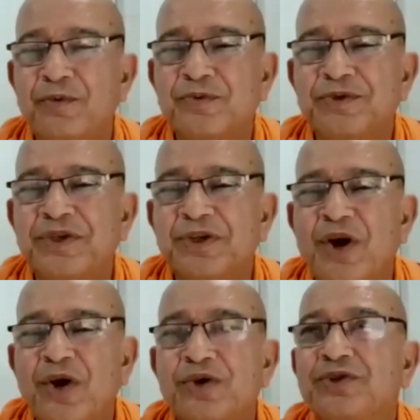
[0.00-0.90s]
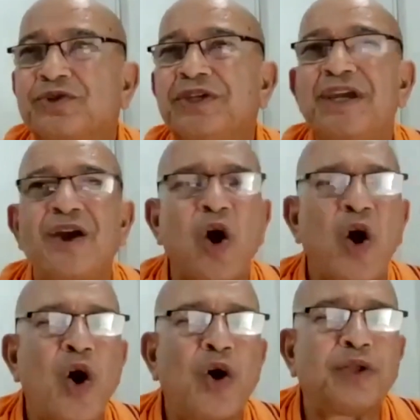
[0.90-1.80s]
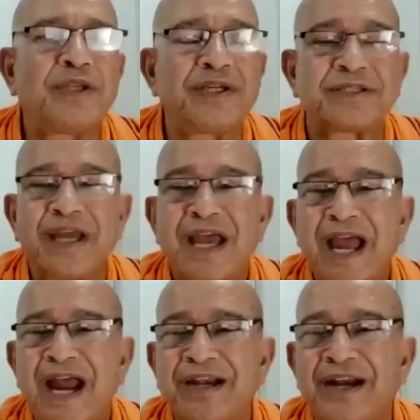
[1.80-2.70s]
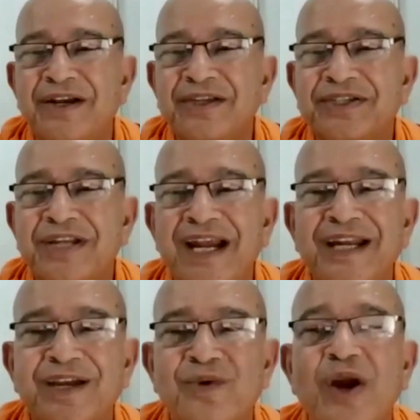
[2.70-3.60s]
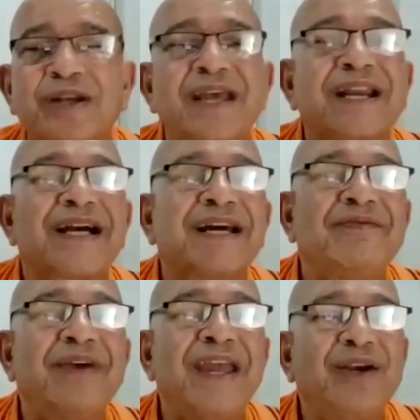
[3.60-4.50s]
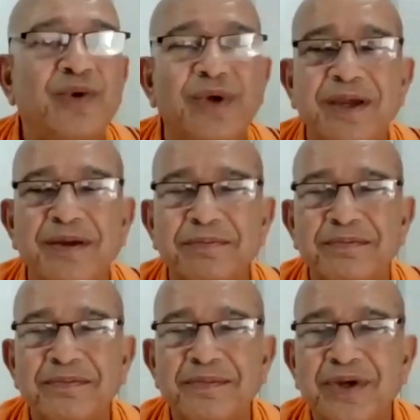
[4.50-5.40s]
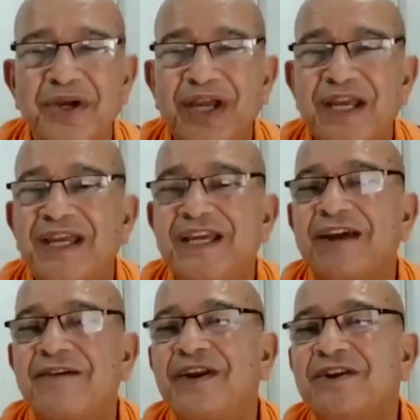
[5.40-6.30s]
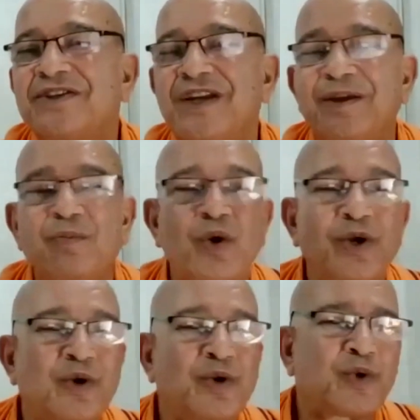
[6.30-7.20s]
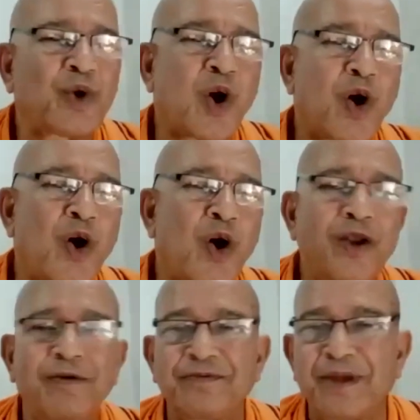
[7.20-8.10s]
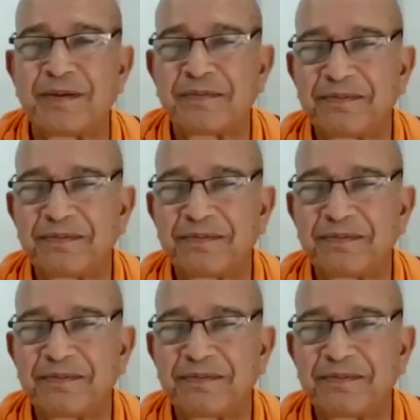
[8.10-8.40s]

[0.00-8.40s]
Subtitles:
seeing all this and understanding what they are conveying to him. He reverentially bowed down to all of them,